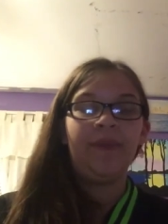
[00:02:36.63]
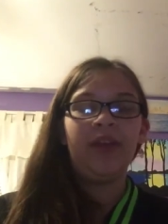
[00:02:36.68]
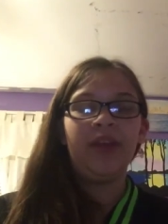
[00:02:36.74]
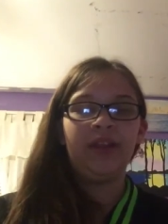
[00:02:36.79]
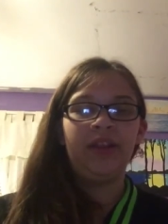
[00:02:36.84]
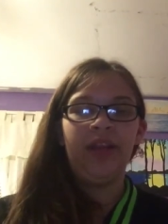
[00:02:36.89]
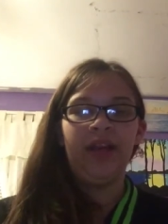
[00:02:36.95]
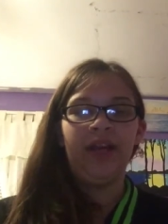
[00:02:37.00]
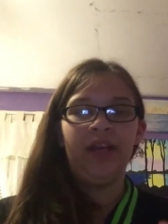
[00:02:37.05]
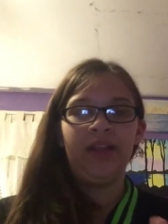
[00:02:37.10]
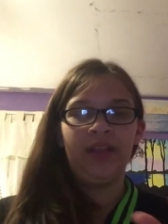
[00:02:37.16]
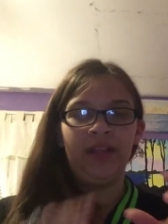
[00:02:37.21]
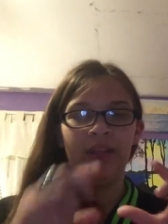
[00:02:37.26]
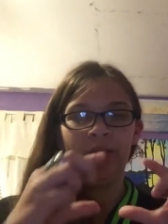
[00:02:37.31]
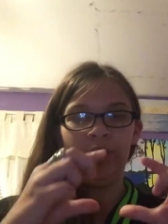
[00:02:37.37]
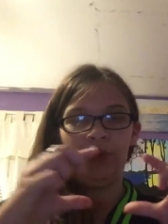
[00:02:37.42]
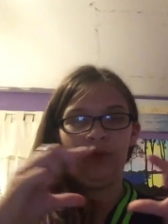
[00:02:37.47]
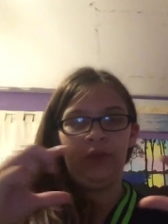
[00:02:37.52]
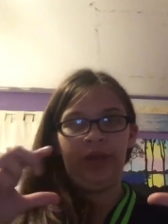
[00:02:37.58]
in like the
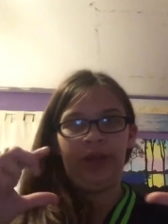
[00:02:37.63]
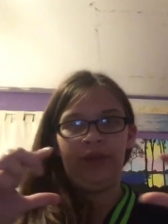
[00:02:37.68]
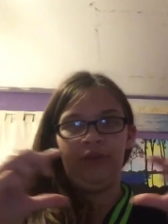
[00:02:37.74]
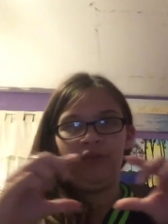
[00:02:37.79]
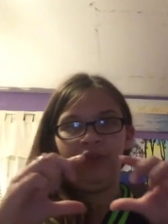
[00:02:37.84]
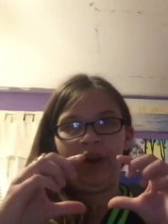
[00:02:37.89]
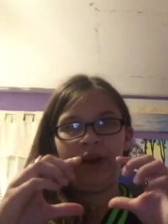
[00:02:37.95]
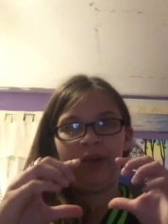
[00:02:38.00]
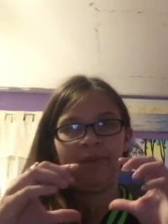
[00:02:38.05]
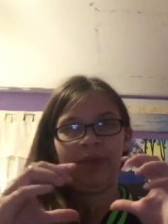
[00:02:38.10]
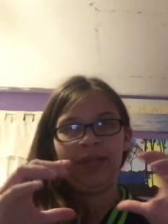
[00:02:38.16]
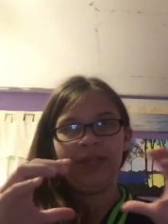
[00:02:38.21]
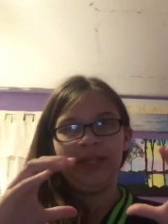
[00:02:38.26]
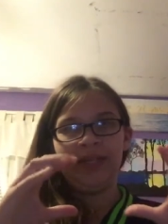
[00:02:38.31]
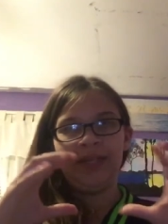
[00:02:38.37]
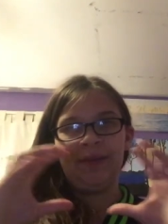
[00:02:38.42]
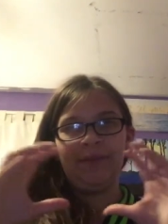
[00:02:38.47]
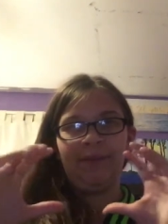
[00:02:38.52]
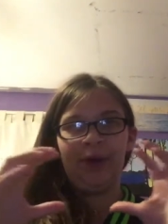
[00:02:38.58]
little like
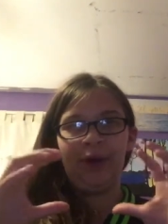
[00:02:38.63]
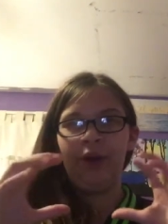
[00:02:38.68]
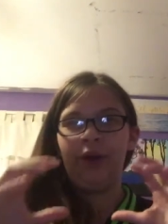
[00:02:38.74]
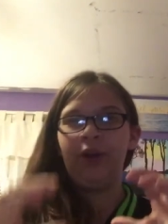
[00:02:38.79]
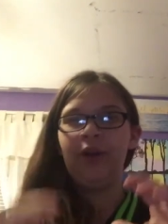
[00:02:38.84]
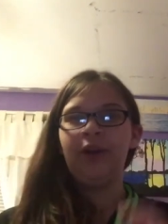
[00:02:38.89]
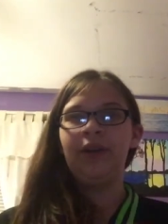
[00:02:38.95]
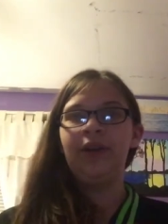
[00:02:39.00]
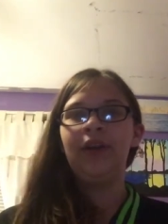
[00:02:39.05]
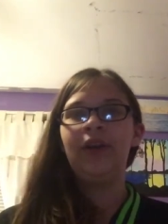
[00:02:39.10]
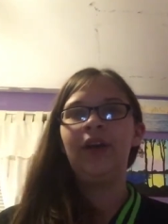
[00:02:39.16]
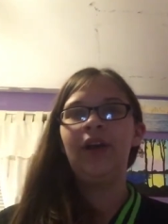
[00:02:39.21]
recommended bar,